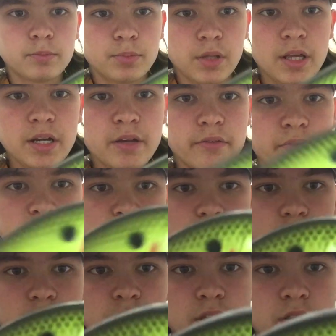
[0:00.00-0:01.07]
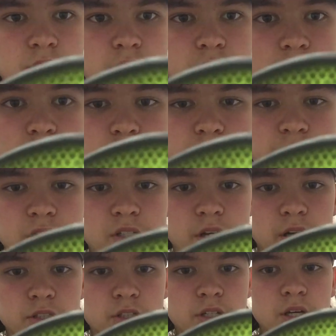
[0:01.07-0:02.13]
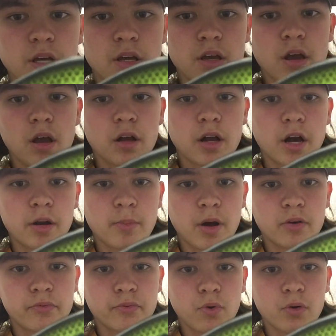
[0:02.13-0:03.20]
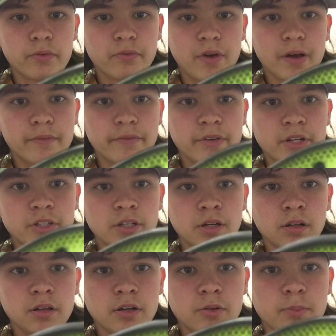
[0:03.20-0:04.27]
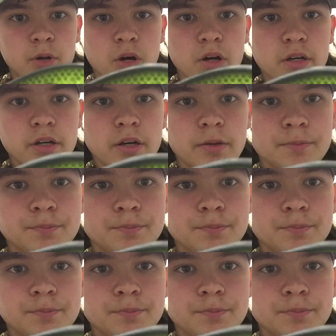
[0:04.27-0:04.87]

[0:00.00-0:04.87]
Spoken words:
plenty of fish on this, tons of fish actually. Caught about 4 or 5 fish at a little pond.